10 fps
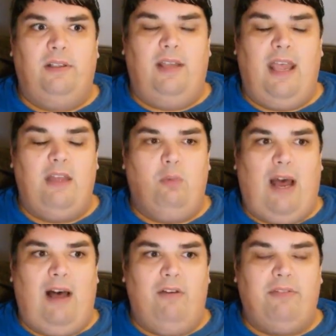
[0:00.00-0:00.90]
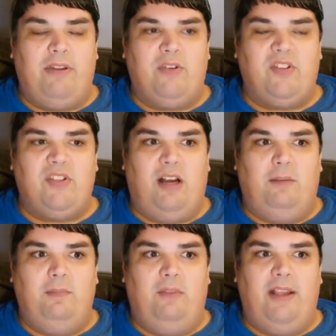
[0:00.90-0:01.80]
And while there's
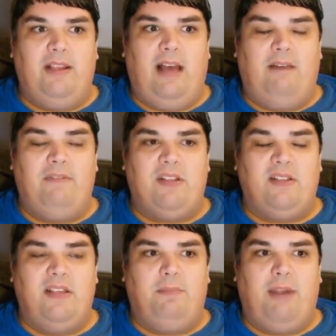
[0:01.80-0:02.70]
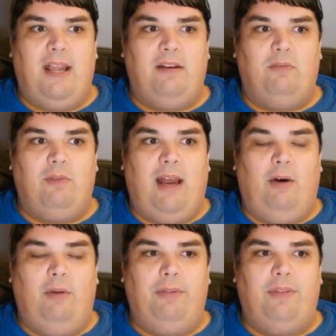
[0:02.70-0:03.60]
some, like obviously Brandon
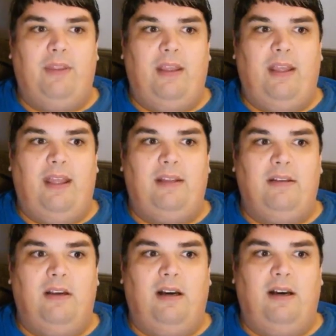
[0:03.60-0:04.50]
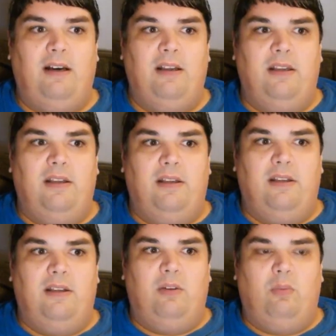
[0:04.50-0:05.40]
Routh and uh,
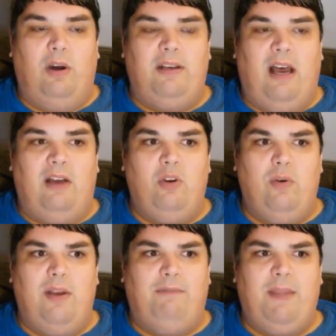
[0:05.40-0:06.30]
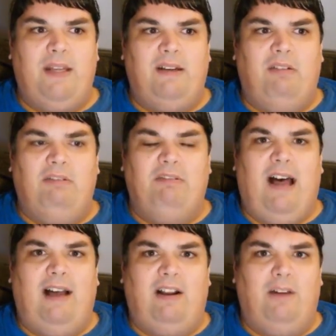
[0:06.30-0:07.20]
whatnot, who have been in a
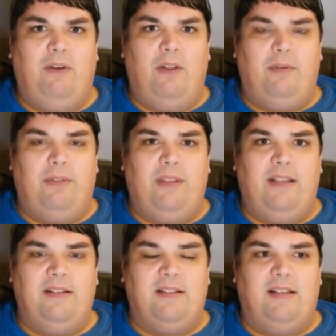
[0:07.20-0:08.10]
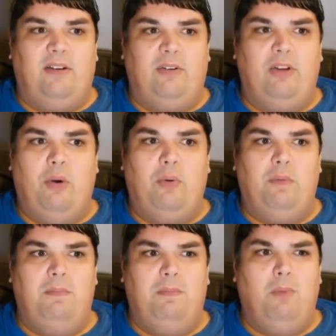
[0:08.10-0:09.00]
lot of other things and are
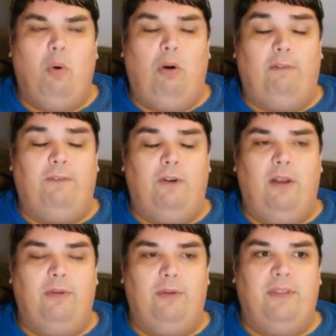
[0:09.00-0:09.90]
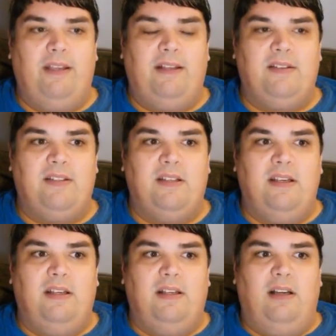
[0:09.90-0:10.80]
known more for other things.
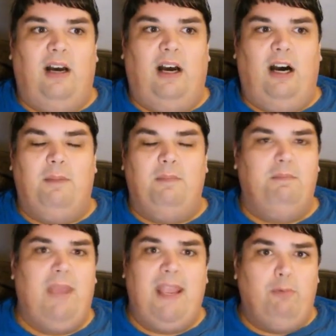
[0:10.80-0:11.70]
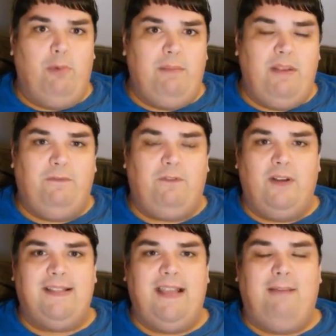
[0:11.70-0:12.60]
Um, Mae Whitman, for
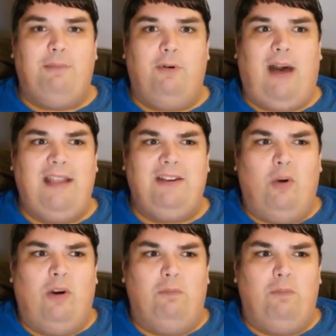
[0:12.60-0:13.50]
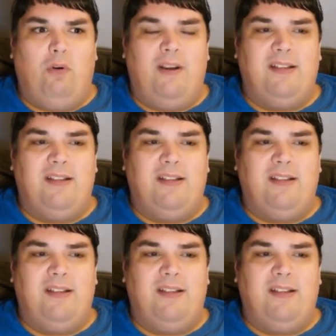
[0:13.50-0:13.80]
example, I know her more as